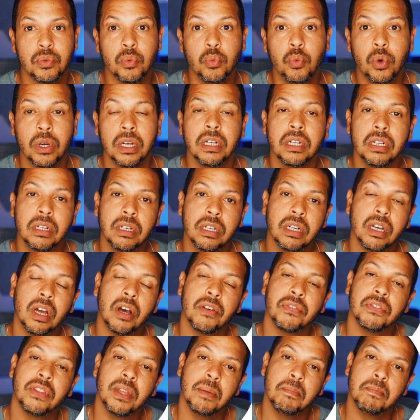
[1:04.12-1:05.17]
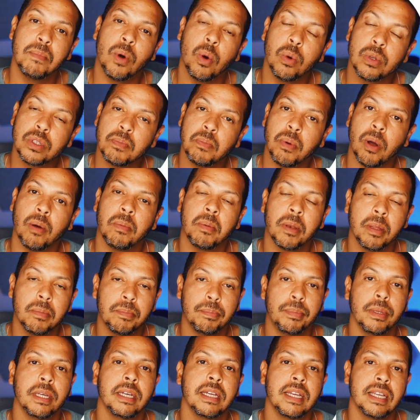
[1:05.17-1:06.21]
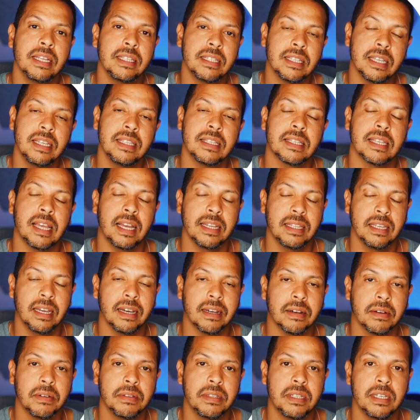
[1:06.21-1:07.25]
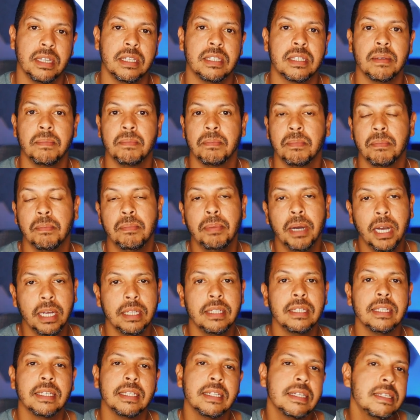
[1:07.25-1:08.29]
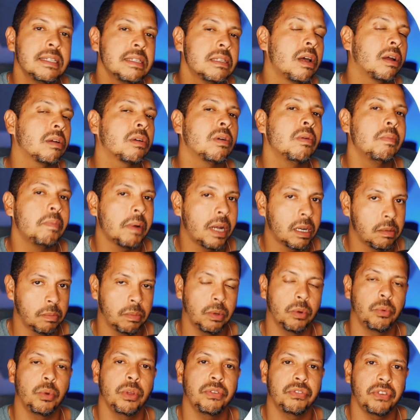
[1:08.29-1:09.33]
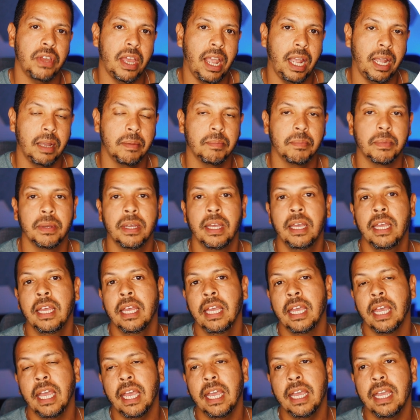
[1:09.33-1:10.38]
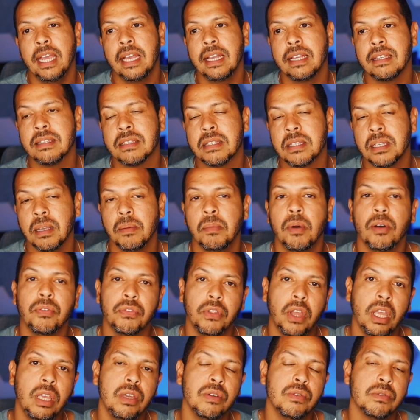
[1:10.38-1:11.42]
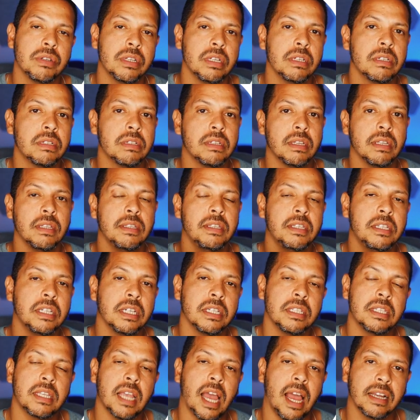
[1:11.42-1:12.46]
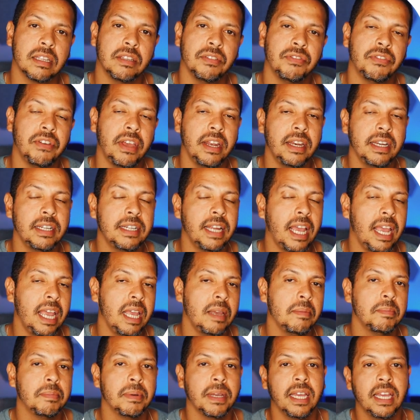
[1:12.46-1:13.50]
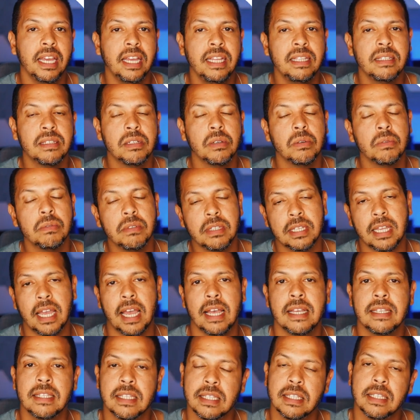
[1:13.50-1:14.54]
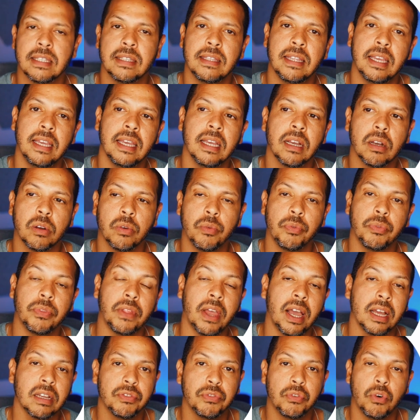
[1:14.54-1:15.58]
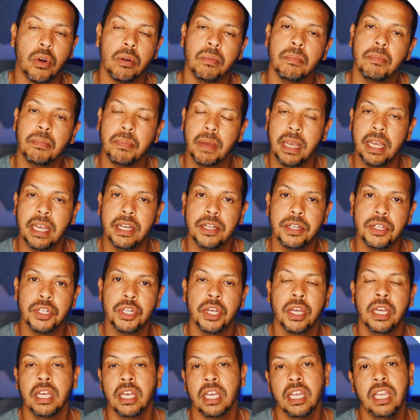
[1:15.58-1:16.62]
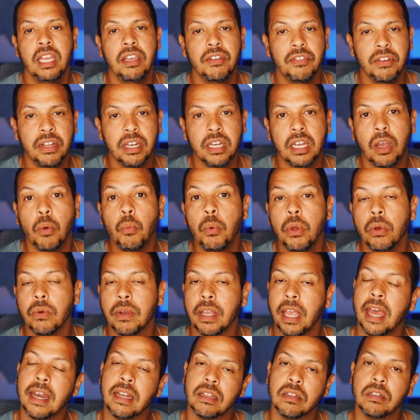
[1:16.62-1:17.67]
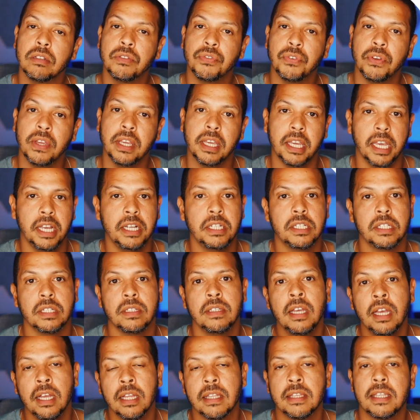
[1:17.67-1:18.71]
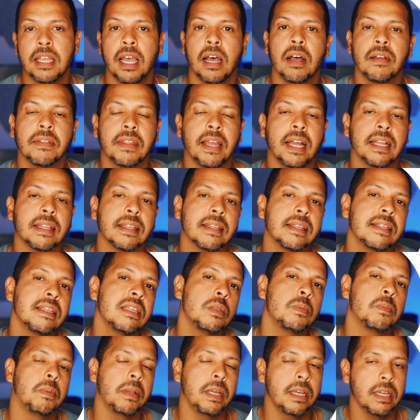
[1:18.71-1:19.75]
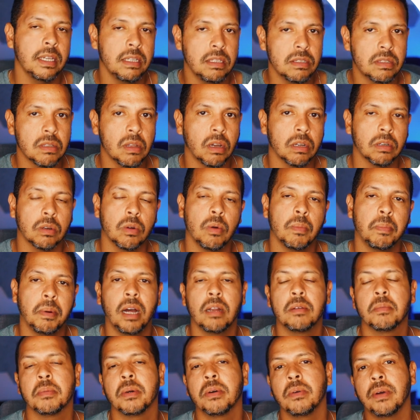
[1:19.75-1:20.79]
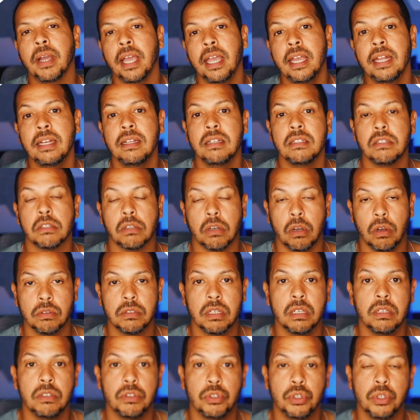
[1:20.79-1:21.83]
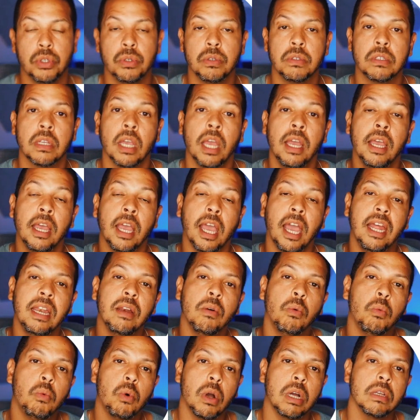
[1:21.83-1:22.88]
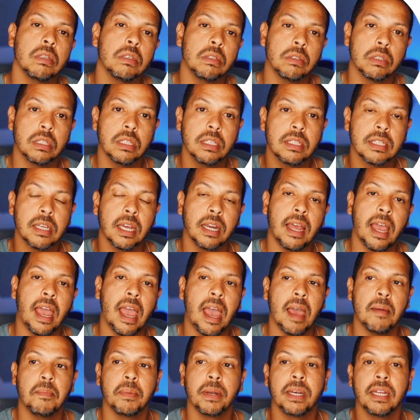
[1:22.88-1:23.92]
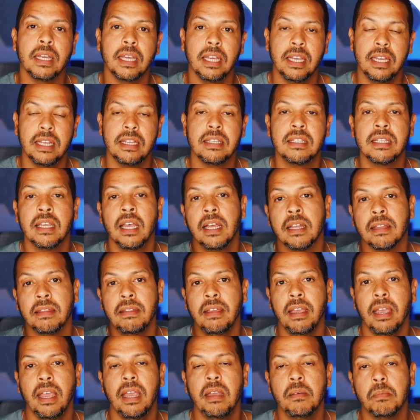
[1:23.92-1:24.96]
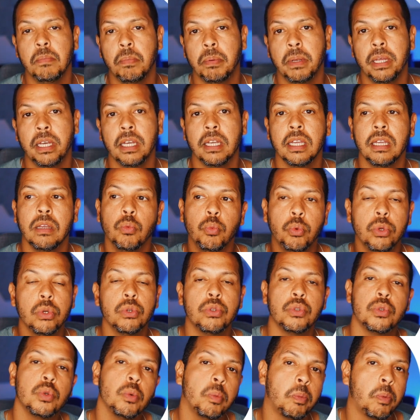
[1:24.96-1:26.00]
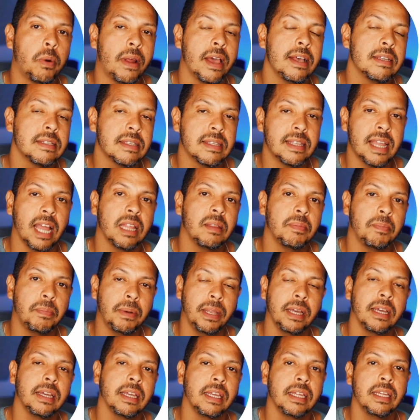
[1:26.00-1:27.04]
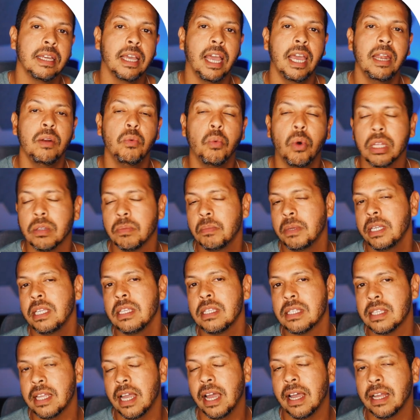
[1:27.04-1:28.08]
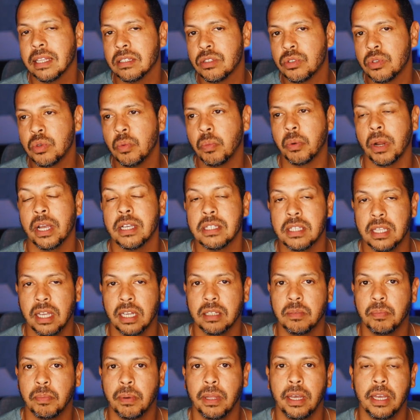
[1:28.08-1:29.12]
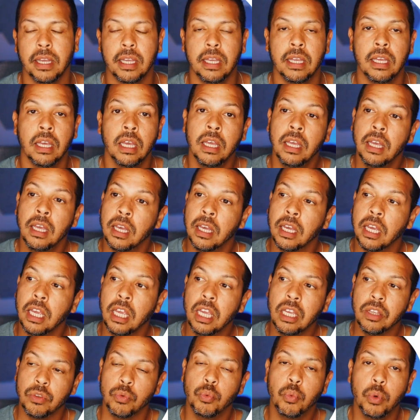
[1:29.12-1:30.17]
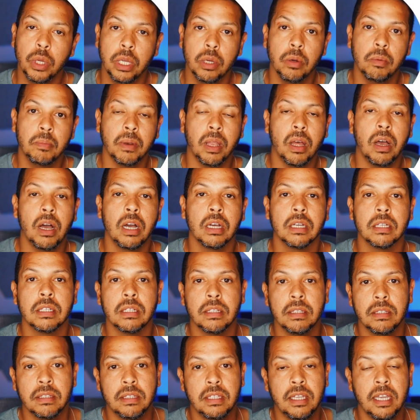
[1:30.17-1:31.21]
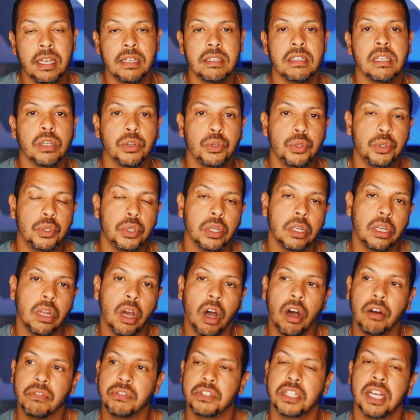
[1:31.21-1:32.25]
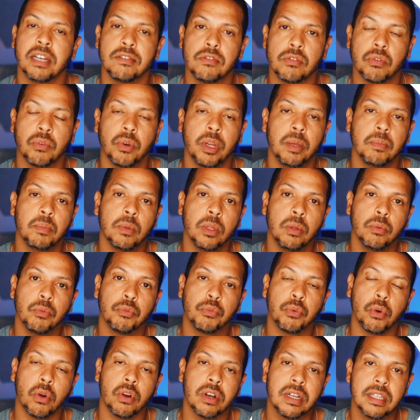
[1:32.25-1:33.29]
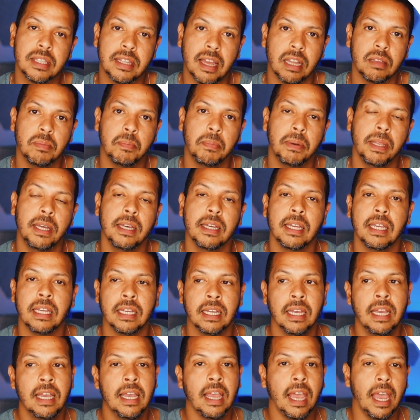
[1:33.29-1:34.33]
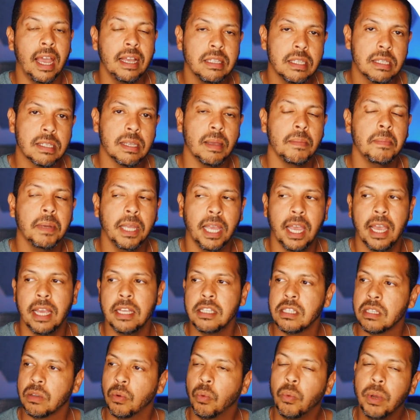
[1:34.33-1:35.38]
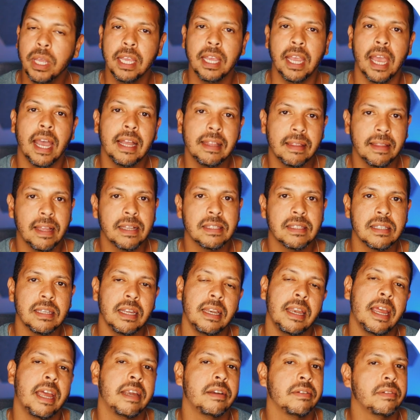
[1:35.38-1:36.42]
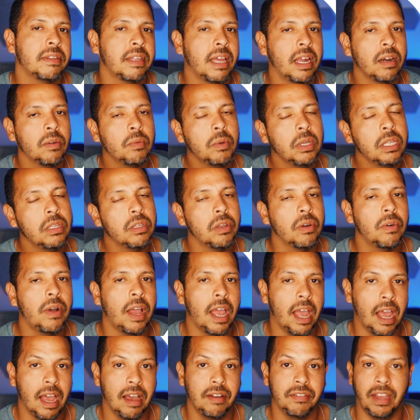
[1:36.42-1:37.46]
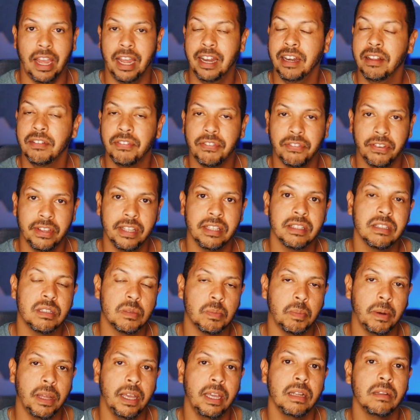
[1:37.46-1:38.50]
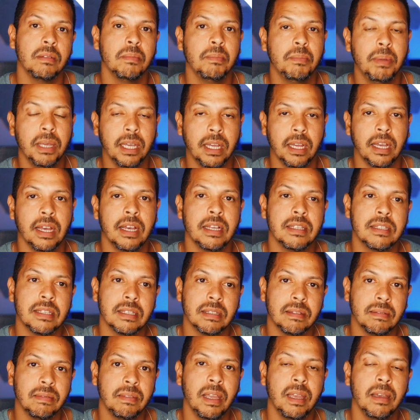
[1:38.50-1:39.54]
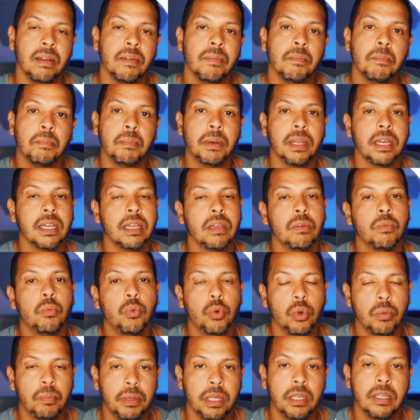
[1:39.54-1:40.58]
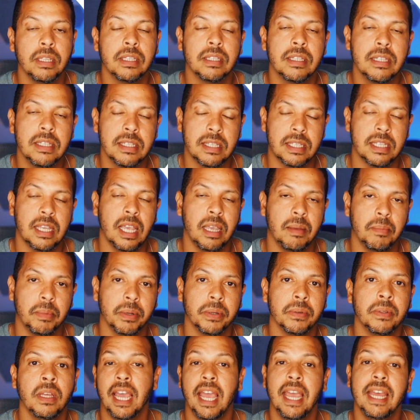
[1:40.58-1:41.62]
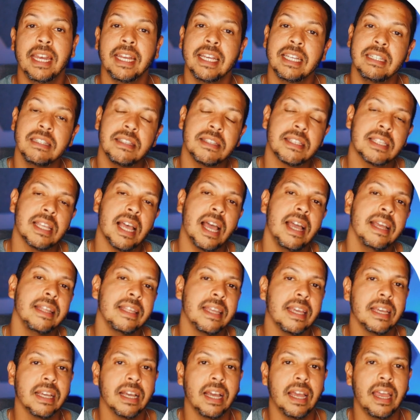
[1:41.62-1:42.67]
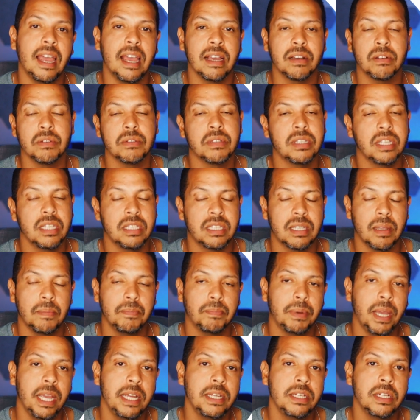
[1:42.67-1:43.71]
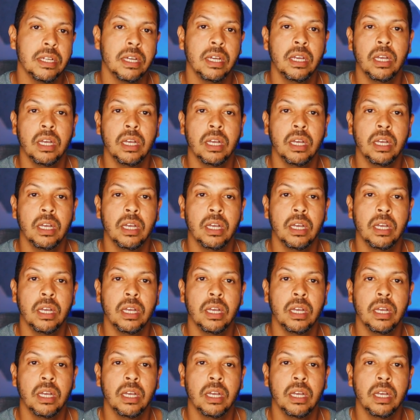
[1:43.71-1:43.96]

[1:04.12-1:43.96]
one of the most popular plugins inside the ecosystem, but is not compatible with AMP. And some of the users just activated AMP and don't test the contact form page, even they will get a notification tell that this plugin is not compatible and is causing issues. And what is going to happen is the AMP plugin will suppress that plugin. And what means that suppress that plugin? It will block the execution of JavaScript for that plugin. In some case, we get that scenario that we don't have anything displayed because the plugin will be disabled. And inside the ecosystem page,